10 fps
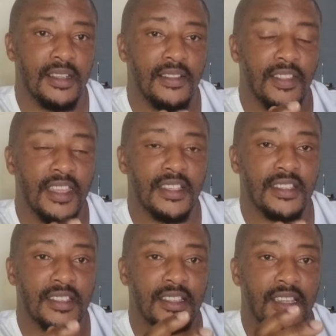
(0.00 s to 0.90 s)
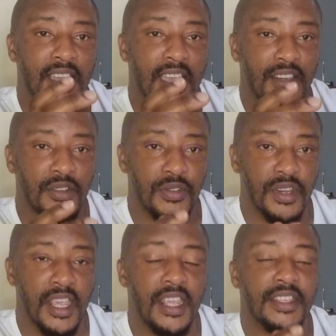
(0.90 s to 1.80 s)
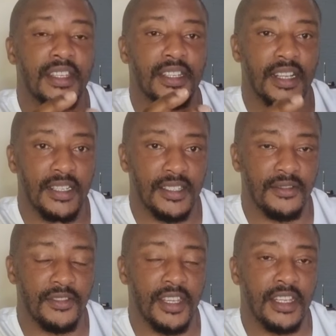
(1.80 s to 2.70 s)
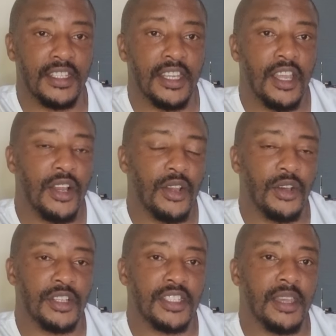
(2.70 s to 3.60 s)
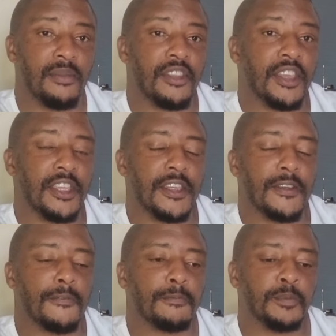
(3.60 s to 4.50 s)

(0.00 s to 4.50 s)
this and create and cultivate long term thinking.